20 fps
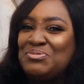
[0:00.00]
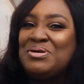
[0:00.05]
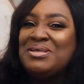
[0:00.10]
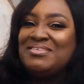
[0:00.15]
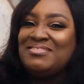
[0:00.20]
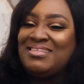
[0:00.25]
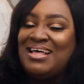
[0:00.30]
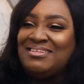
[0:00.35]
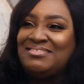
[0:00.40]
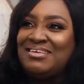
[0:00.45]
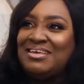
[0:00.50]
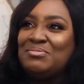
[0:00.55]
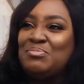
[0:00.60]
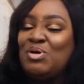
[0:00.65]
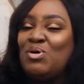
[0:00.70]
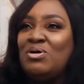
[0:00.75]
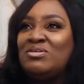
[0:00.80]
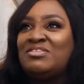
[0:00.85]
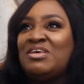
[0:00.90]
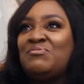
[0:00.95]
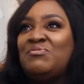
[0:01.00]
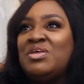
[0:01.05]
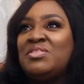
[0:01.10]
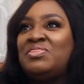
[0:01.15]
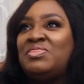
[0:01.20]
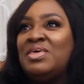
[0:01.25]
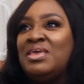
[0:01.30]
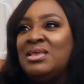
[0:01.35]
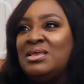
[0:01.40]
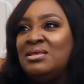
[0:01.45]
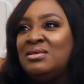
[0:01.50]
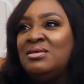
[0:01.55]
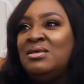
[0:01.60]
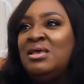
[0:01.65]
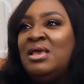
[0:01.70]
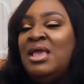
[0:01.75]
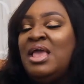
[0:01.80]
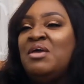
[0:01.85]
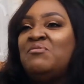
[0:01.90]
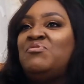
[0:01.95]
it started, because
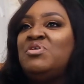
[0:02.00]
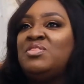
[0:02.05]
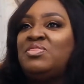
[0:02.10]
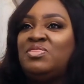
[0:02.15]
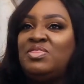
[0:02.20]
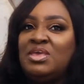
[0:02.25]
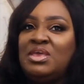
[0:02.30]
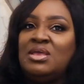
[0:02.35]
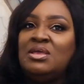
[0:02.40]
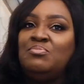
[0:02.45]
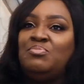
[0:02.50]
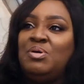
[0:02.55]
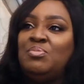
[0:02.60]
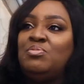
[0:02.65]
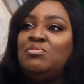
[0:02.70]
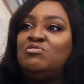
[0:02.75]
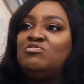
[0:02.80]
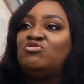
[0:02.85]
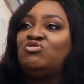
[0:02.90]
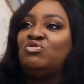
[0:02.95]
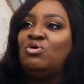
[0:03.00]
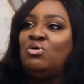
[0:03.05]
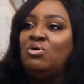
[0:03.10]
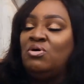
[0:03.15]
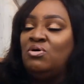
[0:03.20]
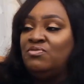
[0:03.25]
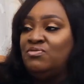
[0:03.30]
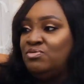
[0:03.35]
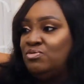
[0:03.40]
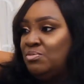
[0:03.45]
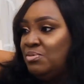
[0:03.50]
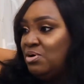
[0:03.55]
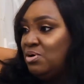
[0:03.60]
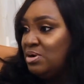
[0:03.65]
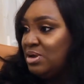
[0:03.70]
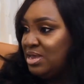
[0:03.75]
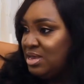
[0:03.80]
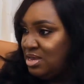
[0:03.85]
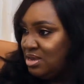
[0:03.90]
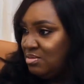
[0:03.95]
everything people saw of
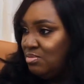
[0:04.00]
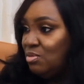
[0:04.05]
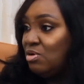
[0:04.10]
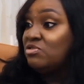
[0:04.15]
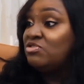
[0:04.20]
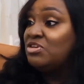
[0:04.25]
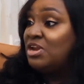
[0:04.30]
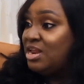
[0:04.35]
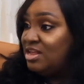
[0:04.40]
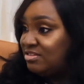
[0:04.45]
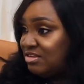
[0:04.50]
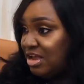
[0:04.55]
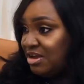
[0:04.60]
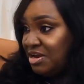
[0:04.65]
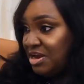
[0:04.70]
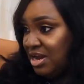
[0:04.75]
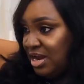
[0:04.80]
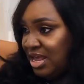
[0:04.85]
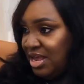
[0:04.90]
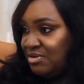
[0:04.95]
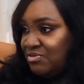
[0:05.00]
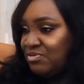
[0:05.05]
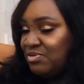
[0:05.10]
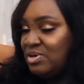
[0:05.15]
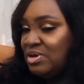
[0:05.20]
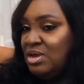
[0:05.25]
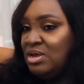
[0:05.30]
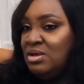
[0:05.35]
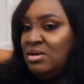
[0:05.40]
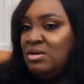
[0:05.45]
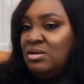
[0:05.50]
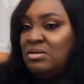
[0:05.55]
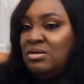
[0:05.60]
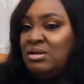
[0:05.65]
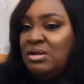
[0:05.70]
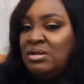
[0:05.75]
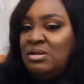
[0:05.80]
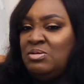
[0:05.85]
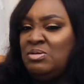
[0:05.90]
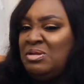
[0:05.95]
Ubong King much later in life,
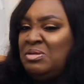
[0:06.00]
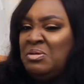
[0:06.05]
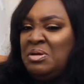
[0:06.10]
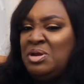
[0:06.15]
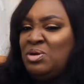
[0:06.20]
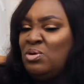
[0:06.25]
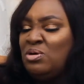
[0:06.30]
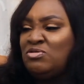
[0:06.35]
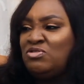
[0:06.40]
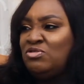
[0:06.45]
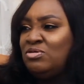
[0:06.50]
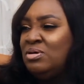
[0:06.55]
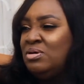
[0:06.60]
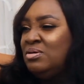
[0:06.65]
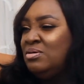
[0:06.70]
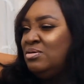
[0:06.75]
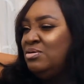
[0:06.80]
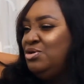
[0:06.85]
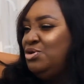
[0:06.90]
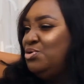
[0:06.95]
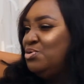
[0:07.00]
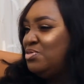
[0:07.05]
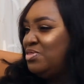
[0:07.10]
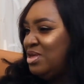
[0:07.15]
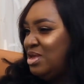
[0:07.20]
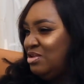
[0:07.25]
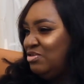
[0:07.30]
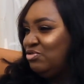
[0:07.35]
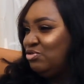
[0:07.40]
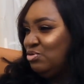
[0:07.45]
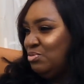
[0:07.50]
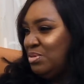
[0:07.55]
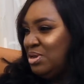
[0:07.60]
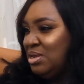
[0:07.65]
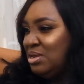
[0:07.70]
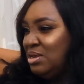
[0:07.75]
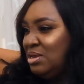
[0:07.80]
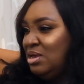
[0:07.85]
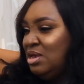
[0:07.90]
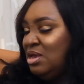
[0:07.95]
they're not new things to me,